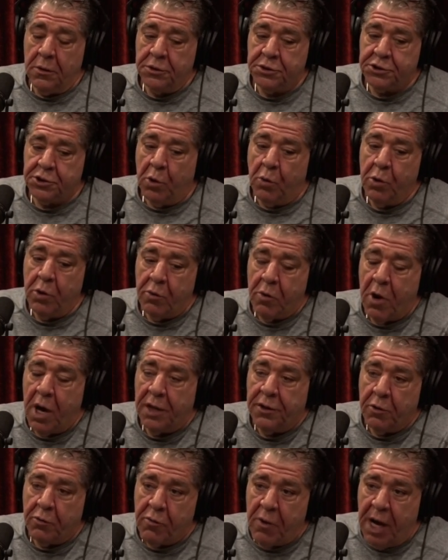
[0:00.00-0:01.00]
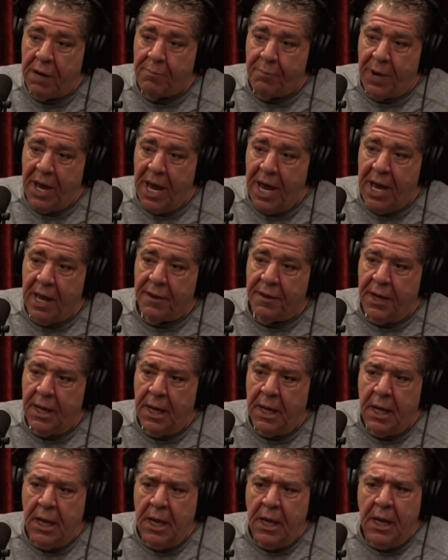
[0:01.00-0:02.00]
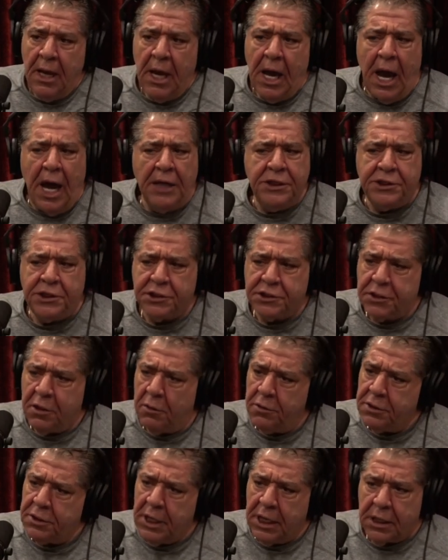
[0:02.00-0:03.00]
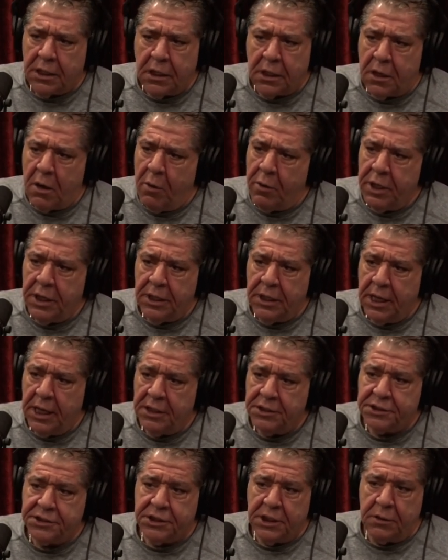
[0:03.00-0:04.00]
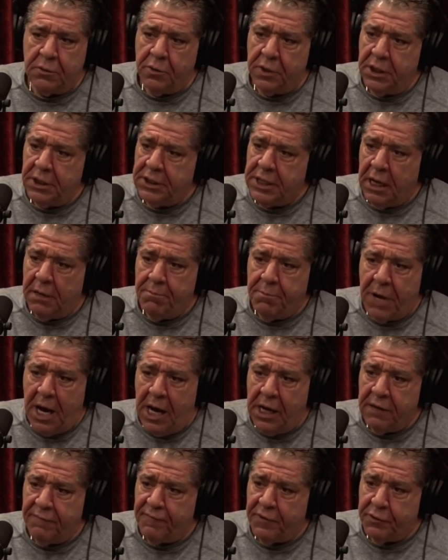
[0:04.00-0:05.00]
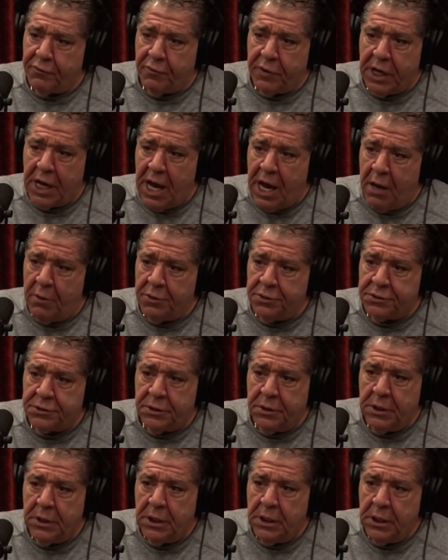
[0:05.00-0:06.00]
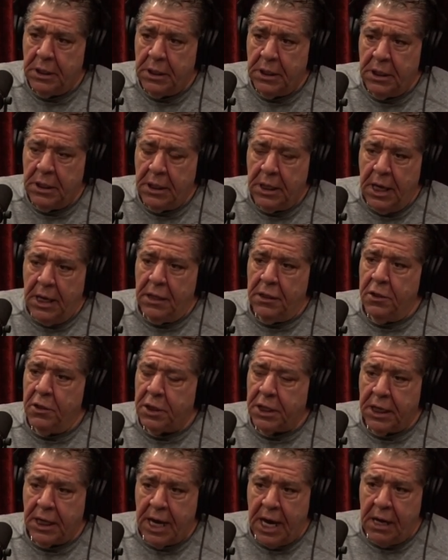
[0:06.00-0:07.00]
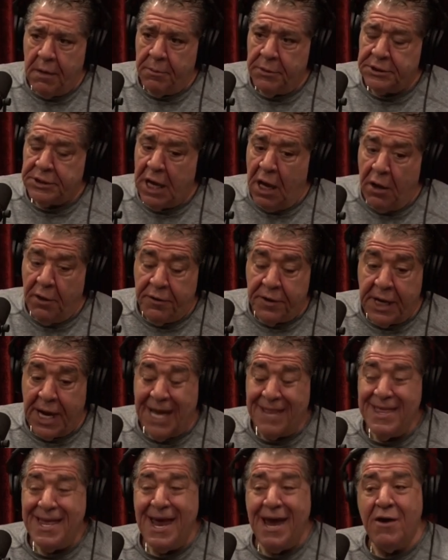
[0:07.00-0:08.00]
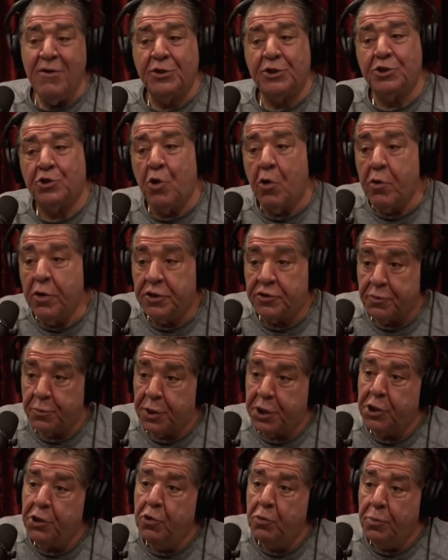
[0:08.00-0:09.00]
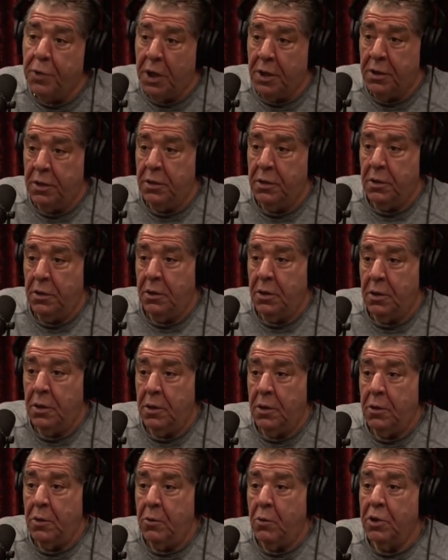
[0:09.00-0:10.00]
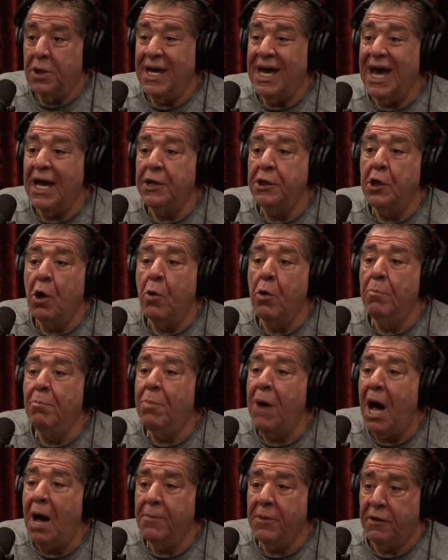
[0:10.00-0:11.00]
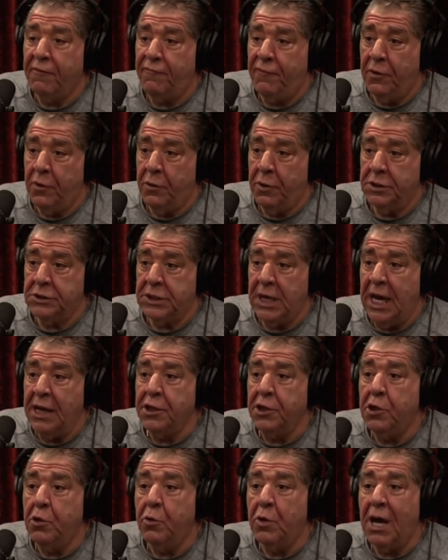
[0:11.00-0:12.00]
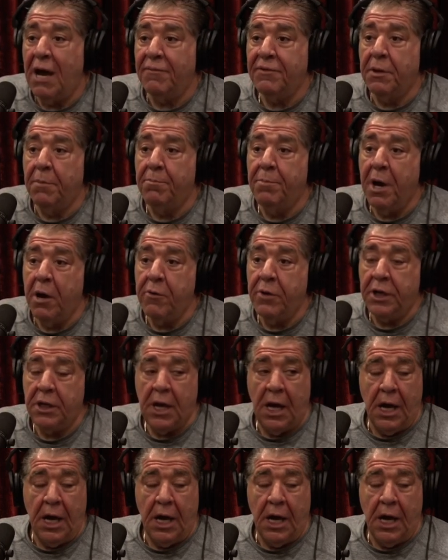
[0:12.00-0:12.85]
So we were on the right path. I just don't think of going in there and sitting with a dead body for 3 hours and looking at him is healthy. And then I heard stories from Cuba where they had no embalming fluids, and you would have to bury,